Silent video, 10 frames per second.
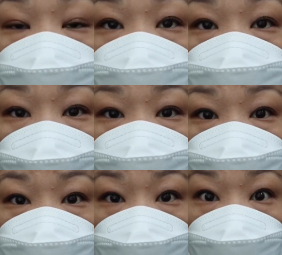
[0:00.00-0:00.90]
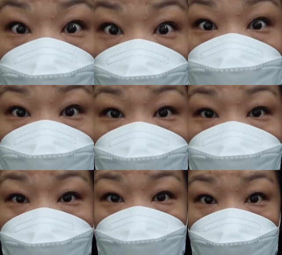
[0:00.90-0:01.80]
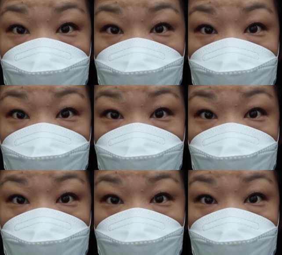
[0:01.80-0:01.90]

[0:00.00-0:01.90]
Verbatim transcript: which is great, so it doesn't like go into my mouth.